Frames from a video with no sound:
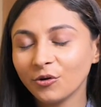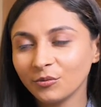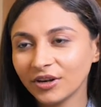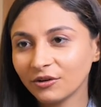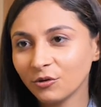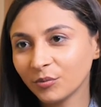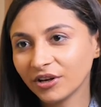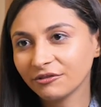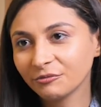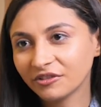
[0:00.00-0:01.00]
so like
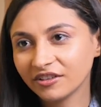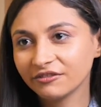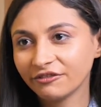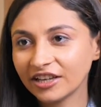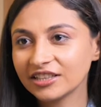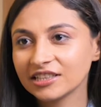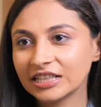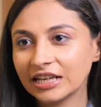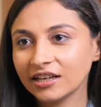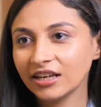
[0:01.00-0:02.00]
Oprah Winfrey defines
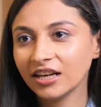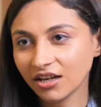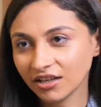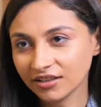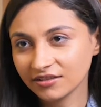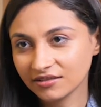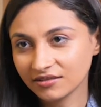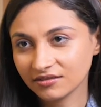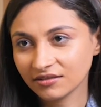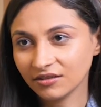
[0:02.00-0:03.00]
it like luck
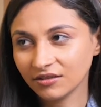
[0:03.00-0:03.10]
is